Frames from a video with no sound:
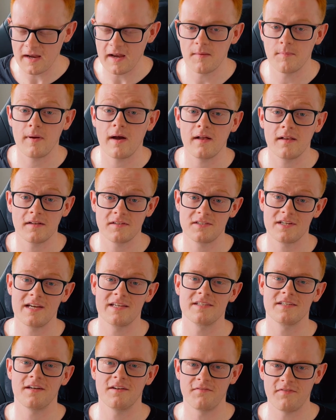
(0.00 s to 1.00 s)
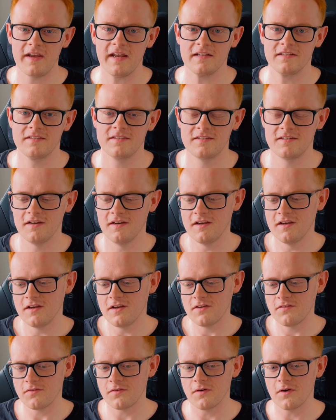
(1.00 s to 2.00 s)
I apologize in advance
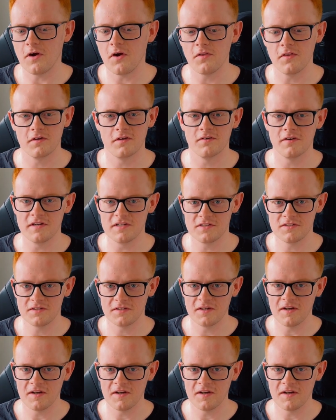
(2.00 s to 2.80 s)
for all the cringe to